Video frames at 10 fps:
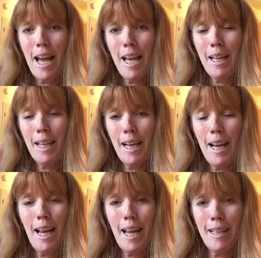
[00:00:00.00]
And
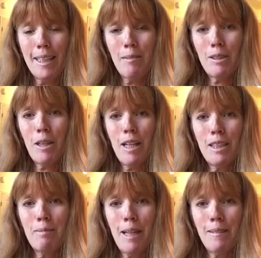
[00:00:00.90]
they were talked
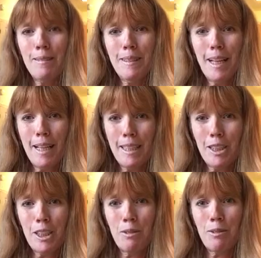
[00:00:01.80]
about, and
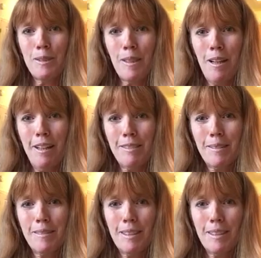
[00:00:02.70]
issues were resolved.